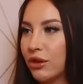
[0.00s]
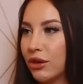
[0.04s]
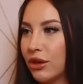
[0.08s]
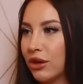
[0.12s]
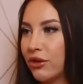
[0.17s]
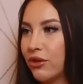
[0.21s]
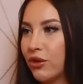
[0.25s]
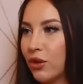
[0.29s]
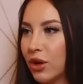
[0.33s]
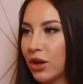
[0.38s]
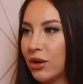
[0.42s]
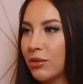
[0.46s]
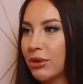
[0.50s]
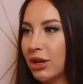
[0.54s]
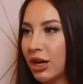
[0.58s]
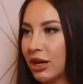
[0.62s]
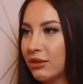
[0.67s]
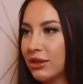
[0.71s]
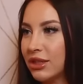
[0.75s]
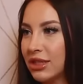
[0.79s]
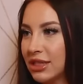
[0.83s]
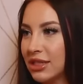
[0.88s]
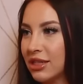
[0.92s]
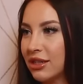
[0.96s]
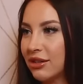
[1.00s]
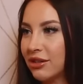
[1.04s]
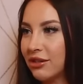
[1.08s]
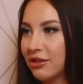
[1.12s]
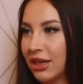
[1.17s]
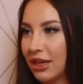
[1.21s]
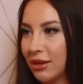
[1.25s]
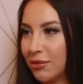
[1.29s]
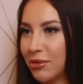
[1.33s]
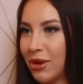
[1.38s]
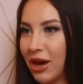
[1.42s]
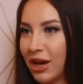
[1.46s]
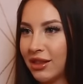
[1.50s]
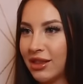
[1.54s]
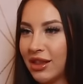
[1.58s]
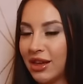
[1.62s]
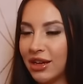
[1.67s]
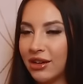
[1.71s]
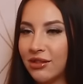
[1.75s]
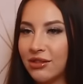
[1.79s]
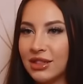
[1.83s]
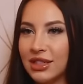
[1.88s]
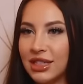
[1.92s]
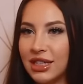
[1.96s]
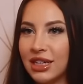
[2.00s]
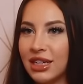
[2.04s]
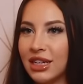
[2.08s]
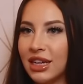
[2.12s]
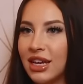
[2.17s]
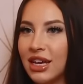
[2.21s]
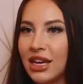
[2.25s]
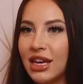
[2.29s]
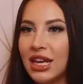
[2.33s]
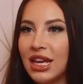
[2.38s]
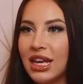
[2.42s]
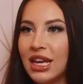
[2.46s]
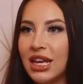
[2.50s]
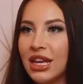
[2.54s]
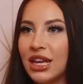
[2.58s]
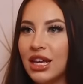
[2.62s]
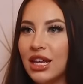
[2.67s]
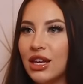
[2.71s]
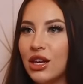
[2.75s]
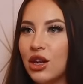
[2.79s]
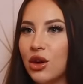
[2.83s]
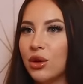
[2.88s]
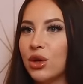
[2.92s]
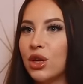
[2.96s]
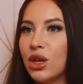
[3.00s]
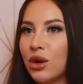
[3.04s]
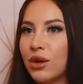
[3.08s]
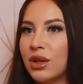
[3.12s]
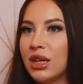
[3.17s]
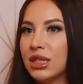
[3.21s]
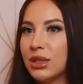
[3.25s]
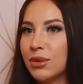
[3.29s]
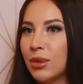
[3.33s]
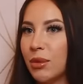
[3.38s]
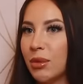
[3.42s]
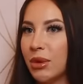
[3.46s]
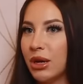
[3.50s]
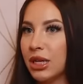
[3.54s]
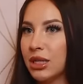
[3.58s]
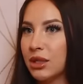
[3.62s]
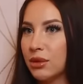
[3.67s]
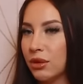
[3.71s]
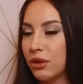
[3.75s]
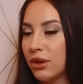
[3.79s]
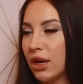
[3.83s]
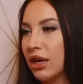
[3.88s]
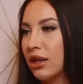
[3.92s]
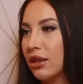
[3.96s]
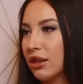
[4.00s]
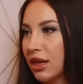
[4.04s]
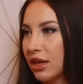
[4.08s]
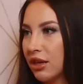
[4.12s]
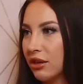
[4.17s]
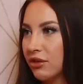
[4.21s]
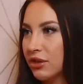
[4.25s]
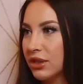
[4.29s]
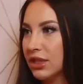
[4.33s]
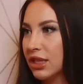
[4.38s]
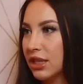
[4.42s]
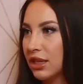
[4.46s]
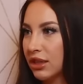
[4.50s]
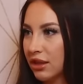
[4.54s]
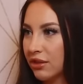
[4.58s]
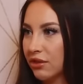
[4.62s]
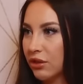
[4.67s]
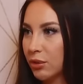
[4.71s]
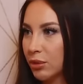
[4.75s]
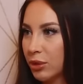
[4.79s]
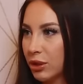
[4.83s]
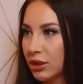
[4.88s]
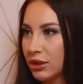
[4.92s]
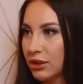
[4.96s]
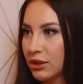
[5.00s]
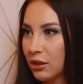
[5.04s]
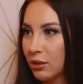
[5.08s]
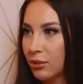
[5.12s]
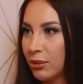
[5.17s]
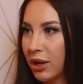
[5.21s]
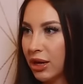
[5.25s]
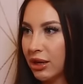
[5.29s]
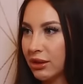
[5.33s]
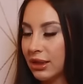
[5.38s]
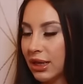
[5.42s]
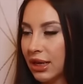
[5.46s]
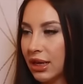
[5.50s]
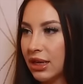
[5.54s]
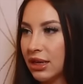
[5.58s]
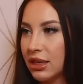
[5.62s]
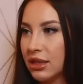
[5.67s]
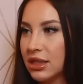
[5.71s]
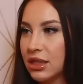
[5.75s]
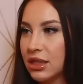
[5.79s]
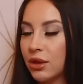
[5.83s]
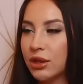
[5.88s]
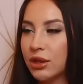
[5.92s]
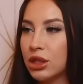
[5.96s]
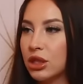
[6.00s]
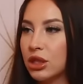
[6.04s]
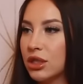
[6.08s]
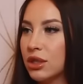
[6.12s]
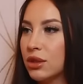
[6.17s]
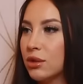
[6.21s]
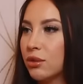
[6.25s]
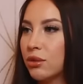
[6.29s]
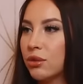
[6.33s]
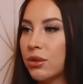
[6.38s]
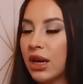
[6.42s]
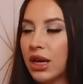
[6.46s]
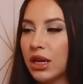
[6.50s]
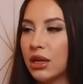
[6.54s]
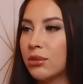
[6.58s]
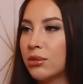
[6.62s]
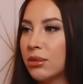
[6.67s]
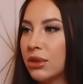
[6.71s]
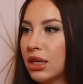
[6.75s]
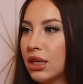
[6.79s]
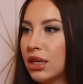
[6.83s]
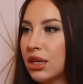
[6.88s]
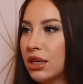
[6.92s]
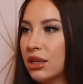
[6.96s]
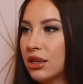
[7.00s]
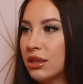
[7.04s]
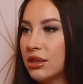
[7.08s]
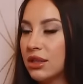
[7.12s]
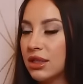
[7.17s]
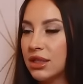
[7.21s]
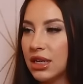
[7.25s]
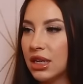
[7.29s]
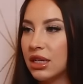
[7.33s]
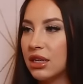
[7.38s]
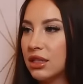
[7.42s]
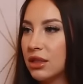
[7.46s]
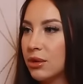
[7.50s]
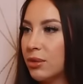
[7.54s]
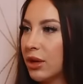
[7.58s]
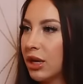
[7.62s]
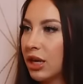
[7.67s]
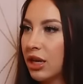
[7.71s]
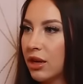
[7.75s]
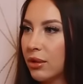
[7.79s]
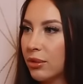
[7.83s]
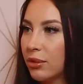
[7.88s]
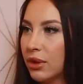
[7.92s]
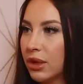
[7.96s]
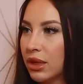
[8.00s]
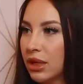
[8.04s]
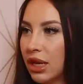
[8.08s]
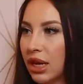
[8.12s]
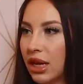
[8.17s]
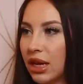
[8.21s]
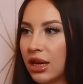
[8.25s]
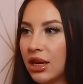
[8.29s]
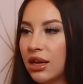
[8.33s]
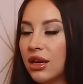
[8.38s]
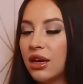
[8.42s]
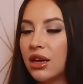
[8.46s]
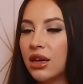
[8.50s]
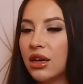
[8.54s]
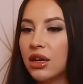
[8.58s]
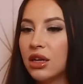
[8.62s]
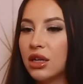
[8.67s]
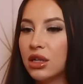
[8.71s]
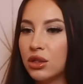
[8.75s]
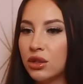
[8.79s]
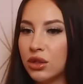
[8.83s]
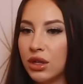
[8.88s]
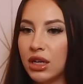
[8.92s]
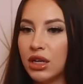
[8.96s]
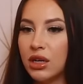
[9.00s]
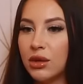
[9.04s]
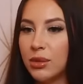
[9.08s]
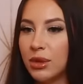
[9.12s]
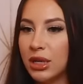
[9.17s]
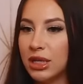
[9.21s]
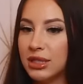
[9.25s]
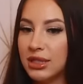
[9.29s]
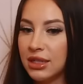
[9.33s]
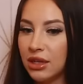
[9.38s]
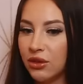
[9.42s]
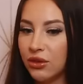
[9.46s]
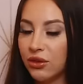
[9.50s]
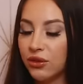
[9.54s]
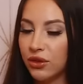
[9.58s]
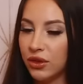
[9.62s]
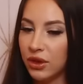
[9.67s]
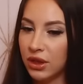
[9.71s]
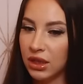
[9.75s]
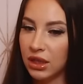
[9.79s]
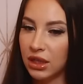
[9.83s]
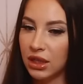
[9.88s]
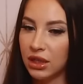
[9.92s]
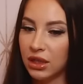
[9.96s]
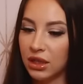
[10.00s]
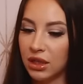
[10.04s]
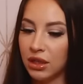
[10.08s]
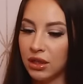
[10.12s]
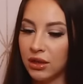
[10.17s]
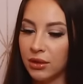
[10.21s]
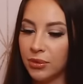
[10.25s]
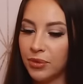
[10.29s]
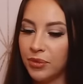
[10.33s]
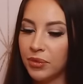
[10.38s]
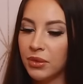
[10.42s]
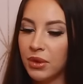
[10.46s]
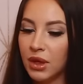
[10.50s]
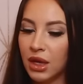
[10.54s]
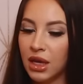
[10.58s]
34, but I was still like, back then I was like, no, you know, that's my biggest regret in life is that I never pursued ballet. So I just randomly decided to pick it up one day trained myself for a year.